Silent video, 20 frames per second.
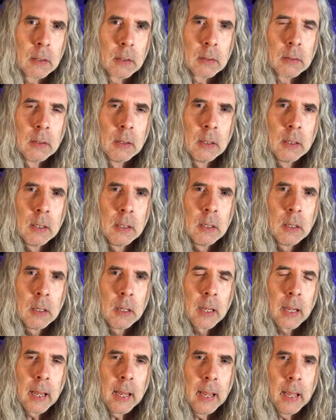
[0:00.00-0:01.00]
here
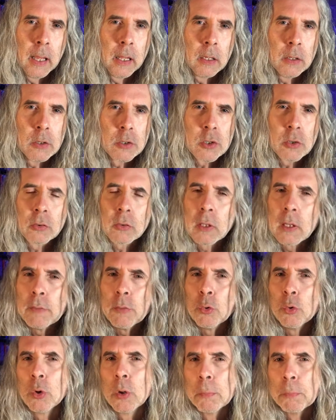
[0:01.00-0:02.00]
and
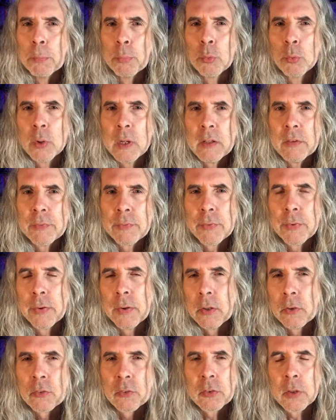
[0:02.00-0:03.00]
just give you a
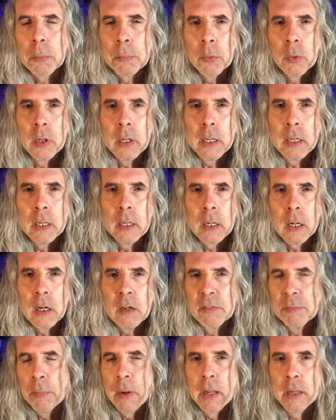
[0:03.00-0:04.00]
brief
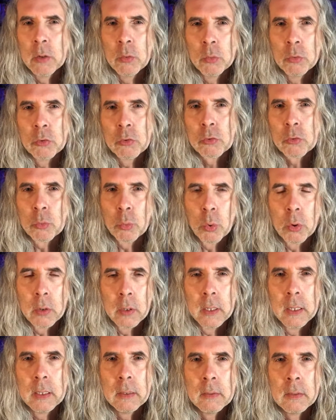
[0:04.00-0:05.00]
summary of my own
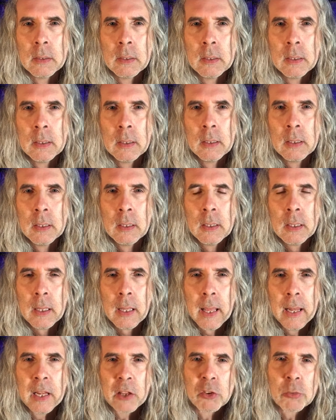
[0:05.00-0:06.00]
story
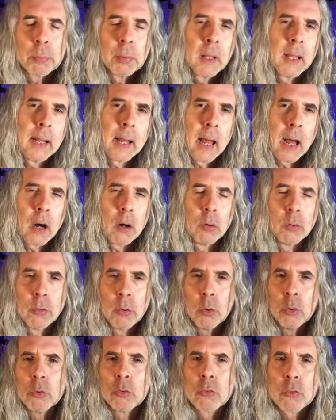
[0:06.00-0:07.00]
and explain
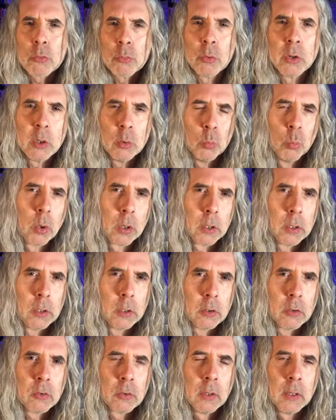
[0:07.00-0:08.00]
how those three
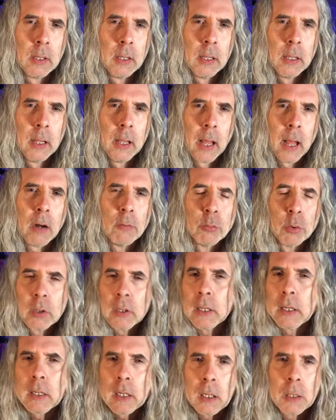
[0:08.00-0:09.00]
words
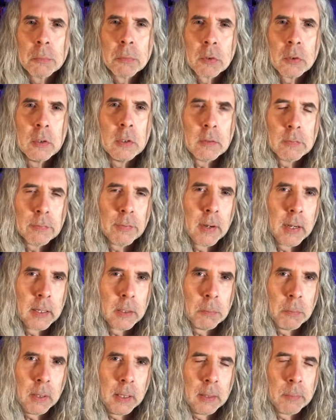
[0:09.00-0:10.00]
have really come to
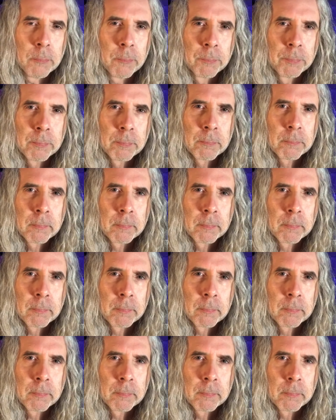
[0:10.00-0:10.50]
define me